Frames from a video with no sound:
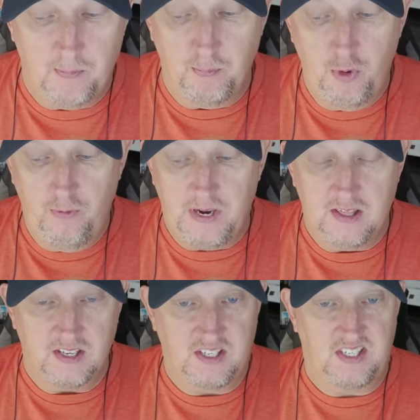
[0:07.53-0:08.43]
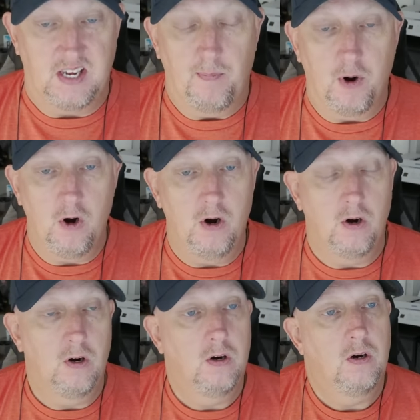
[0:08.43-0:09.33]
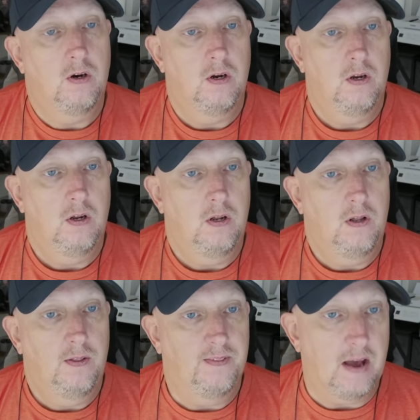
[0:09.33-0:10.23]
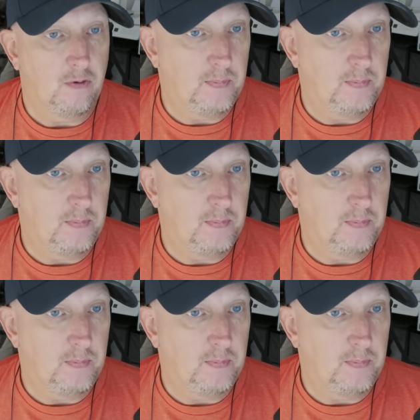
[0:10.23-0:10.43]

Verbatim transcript: movie this summer. That would be